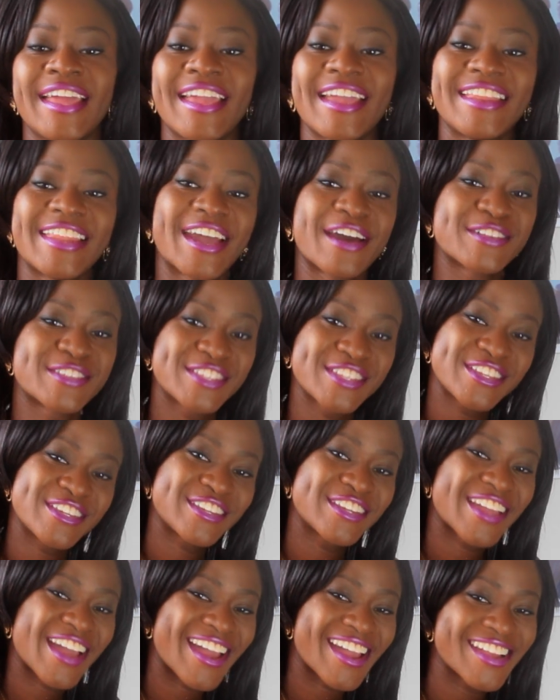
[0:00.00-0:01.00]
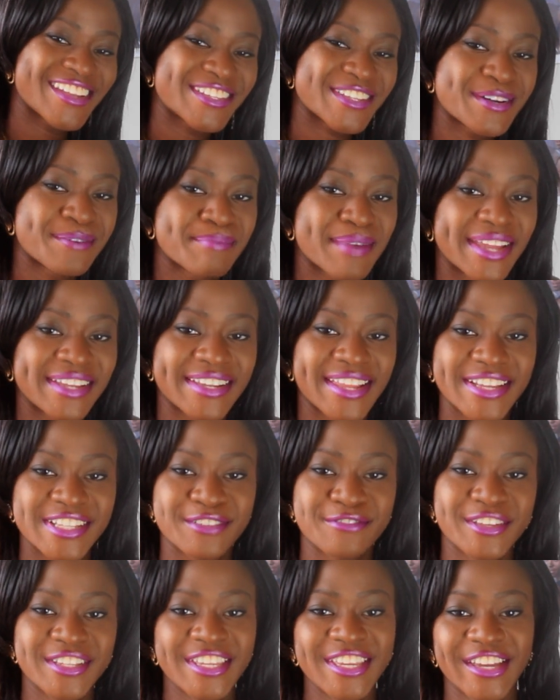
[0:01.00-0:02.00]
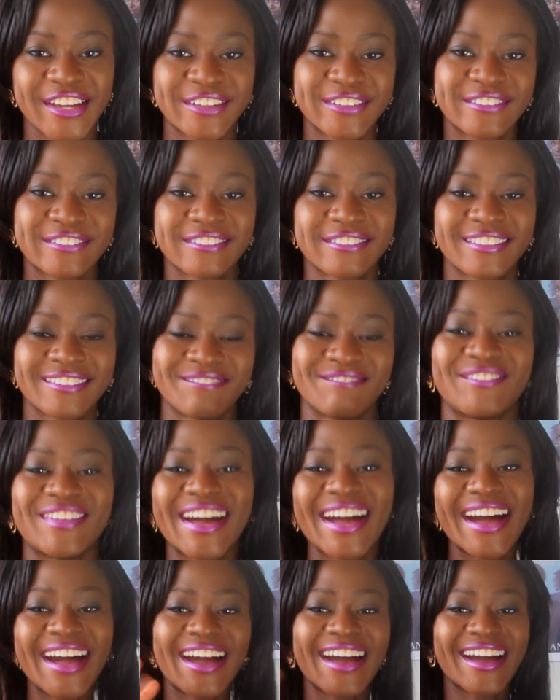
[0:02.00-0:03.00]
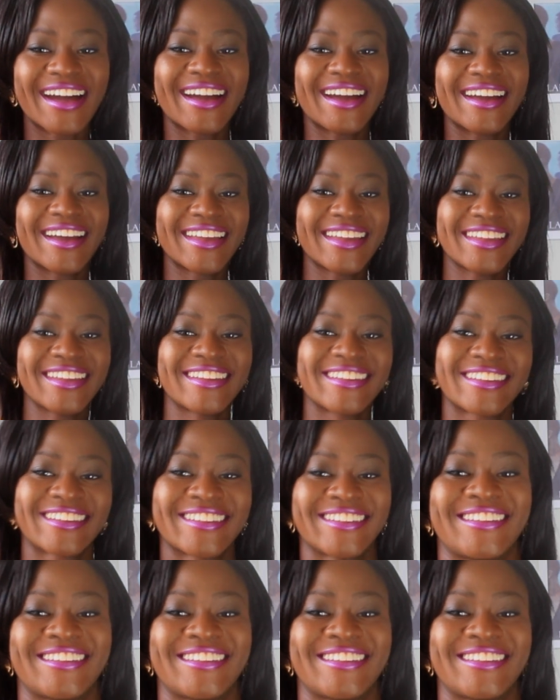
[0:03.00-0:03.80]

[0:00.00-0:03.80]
And I'll see you guys on my next video. Bye!